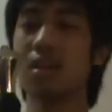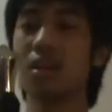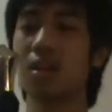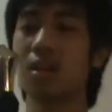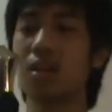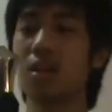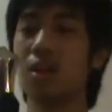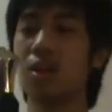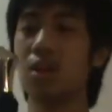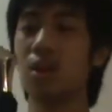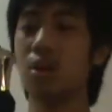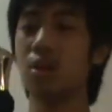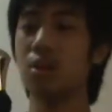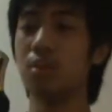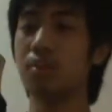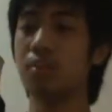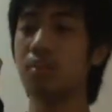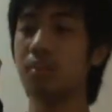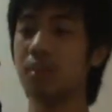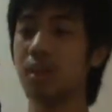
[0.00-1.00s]

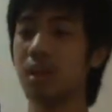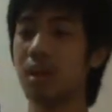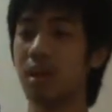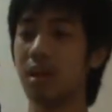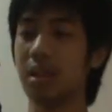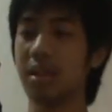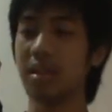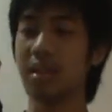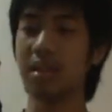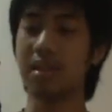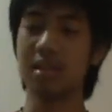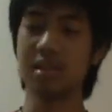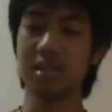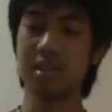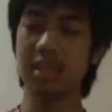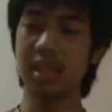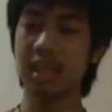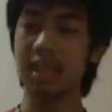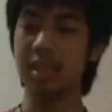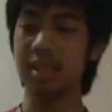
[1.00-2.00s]
chrome content
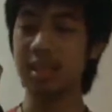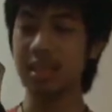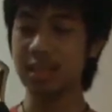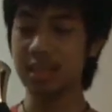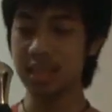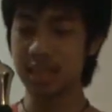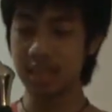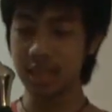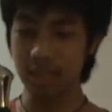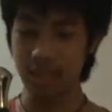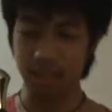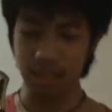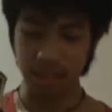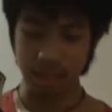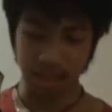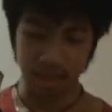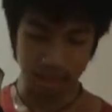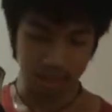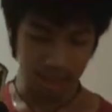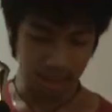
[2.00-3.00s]
stainless
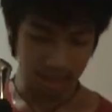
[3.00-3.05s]
steel.